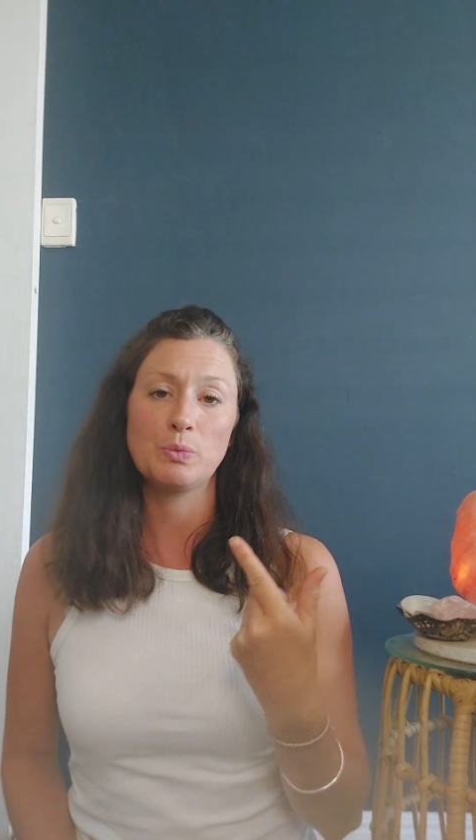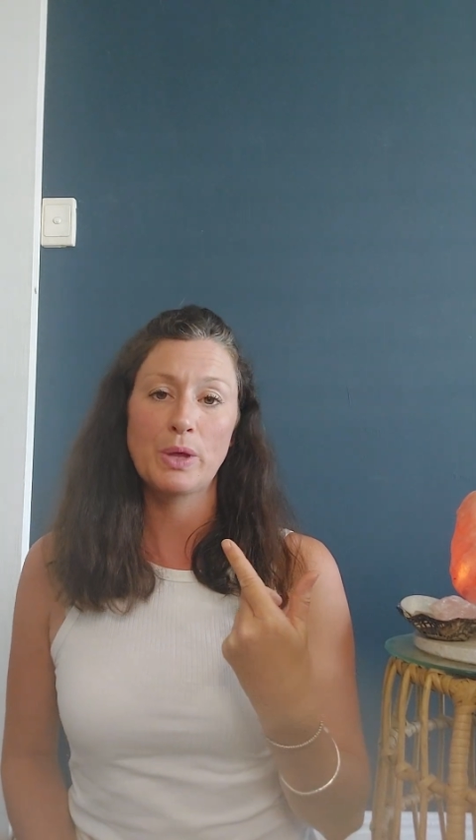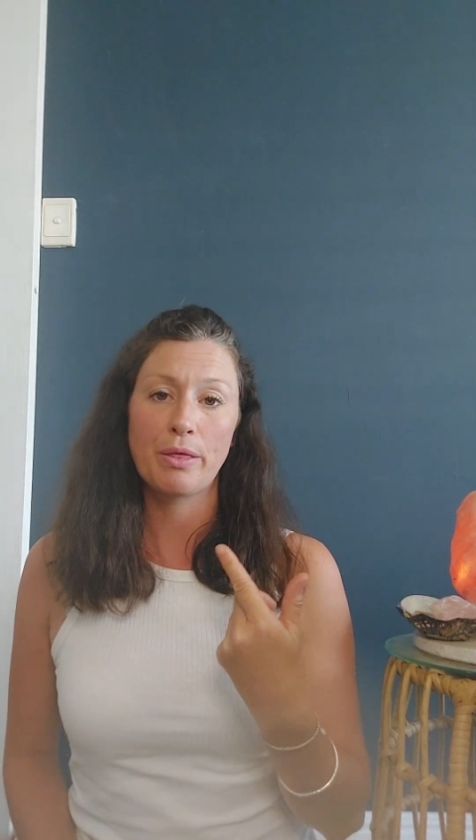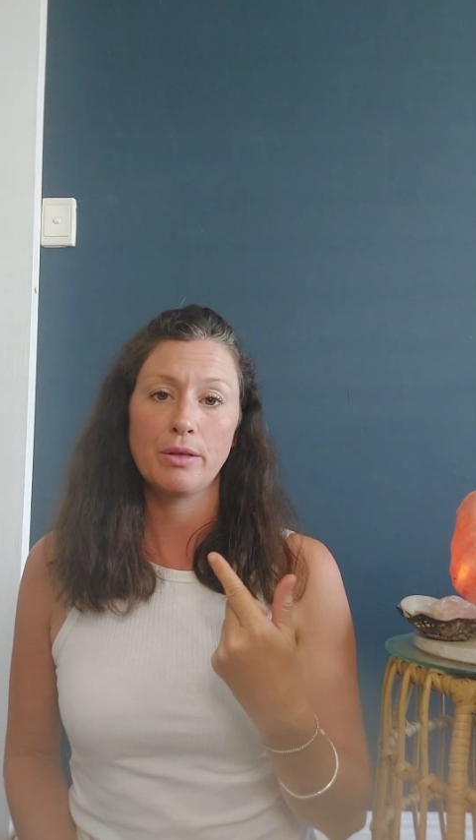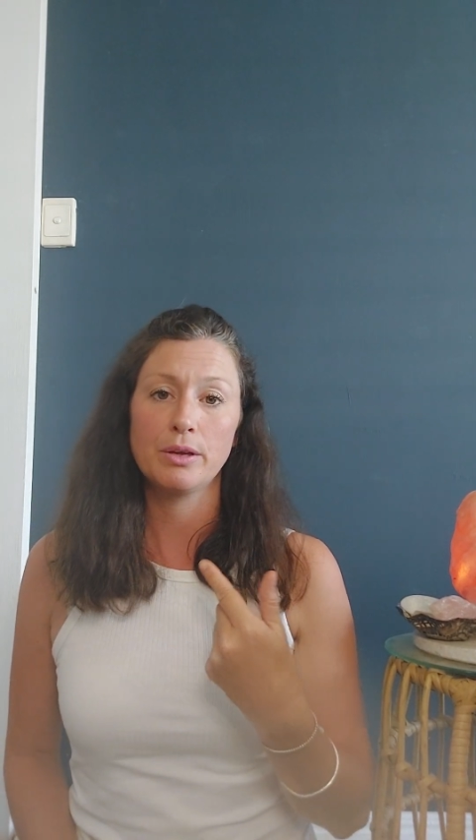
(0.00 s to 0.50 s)

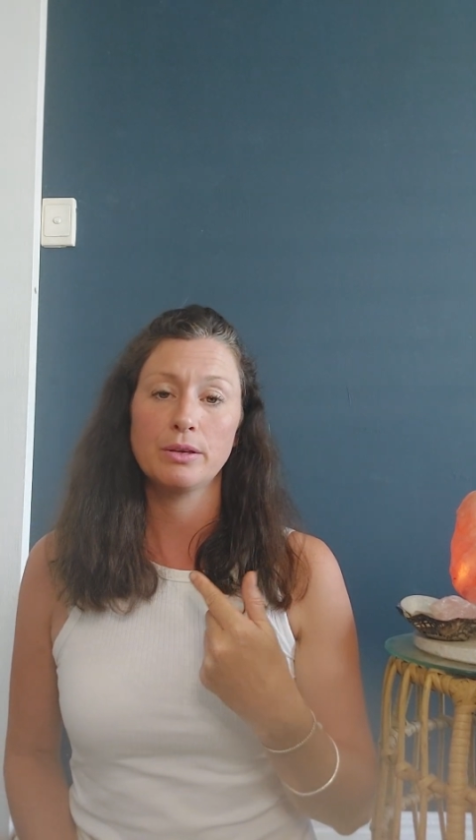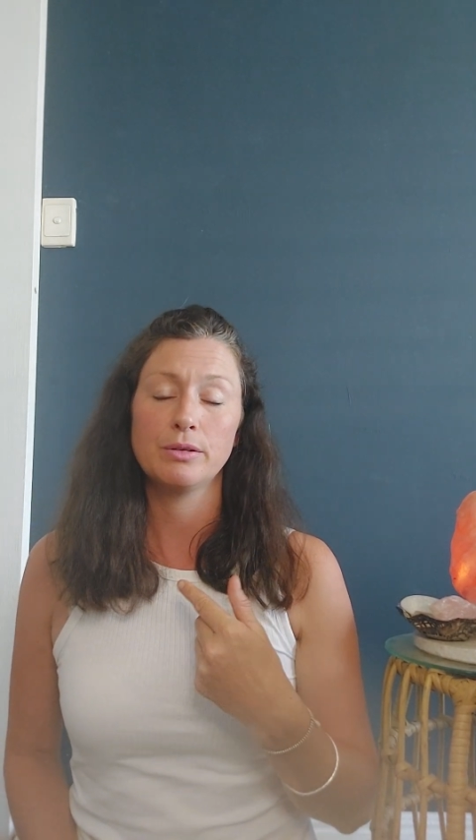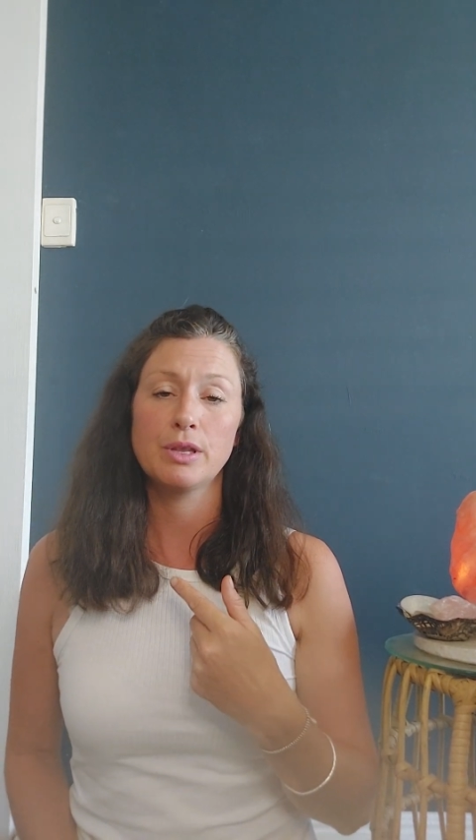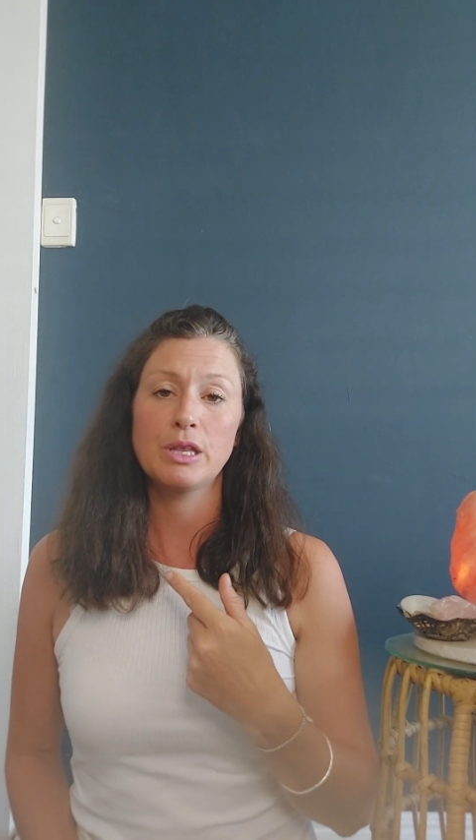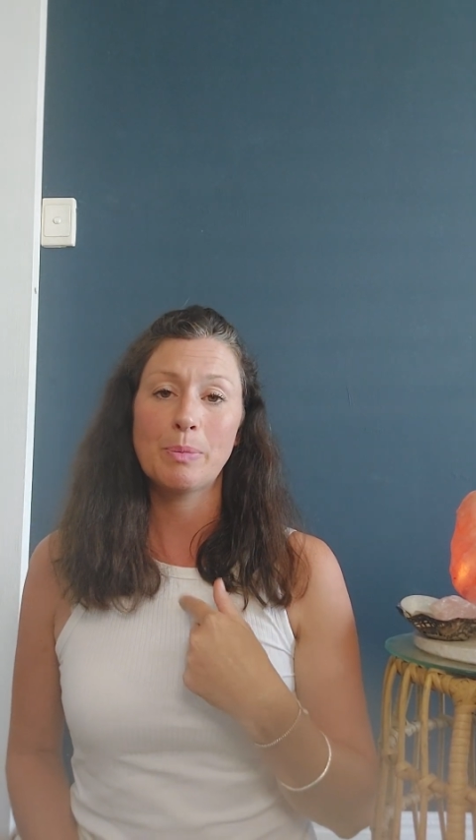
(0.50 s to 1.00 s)
with
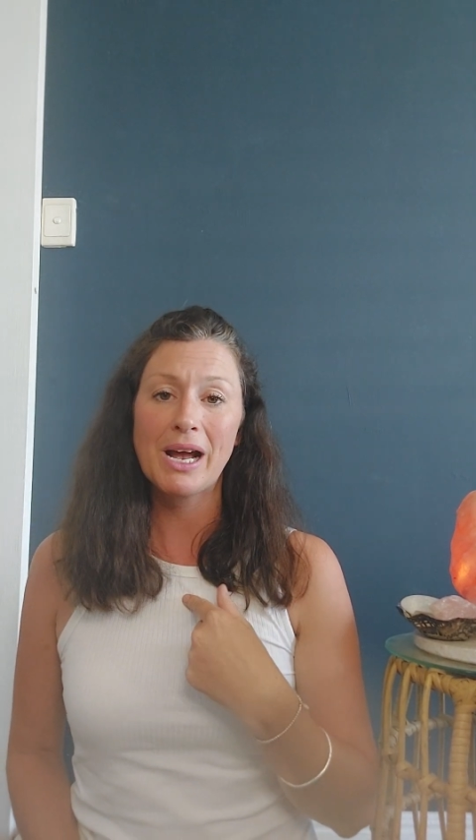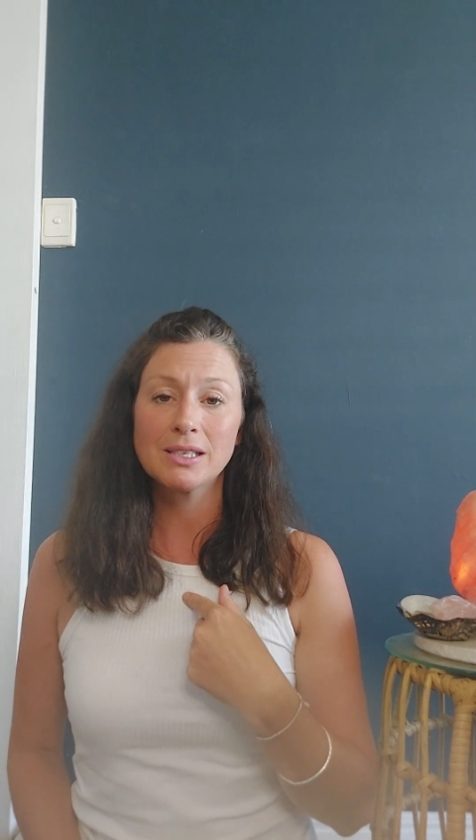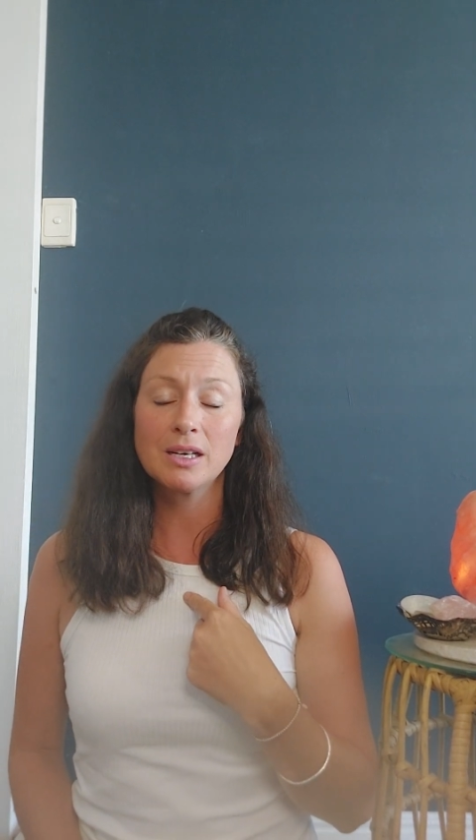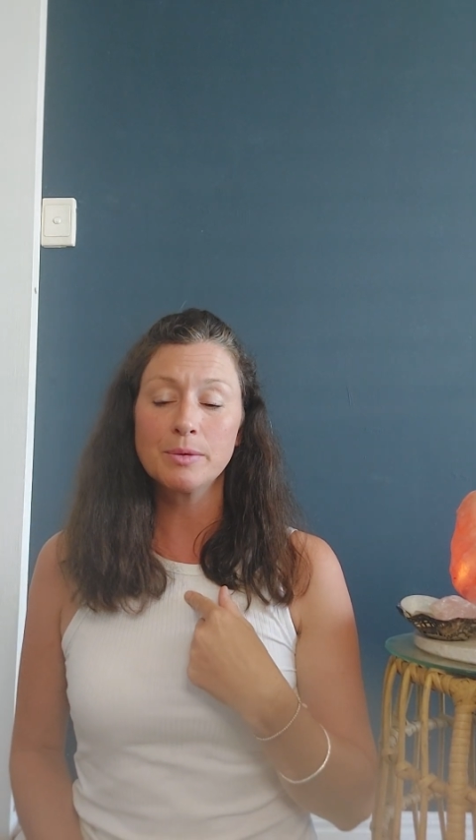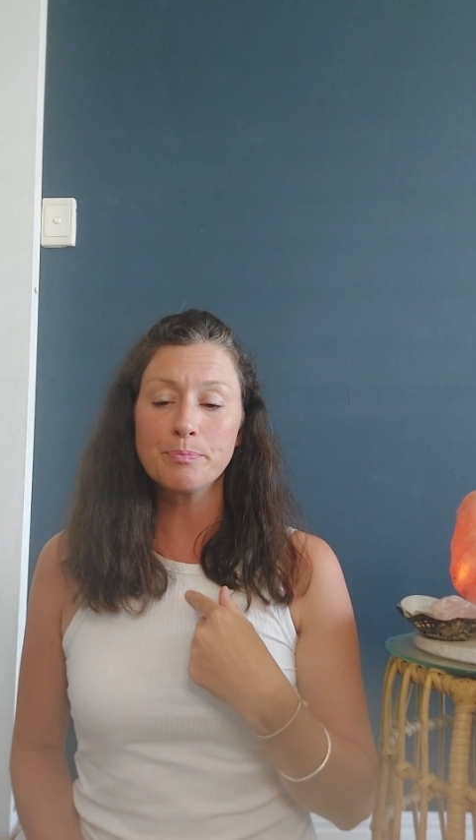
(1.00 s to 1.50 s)
the
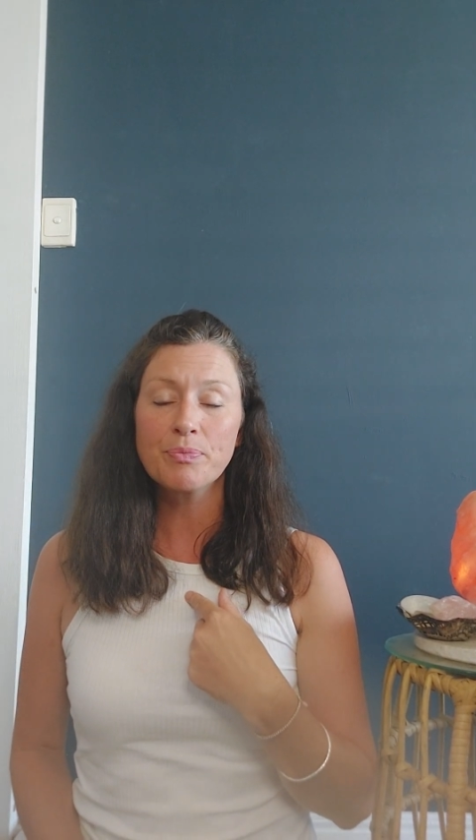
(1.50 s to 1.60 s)
pattern.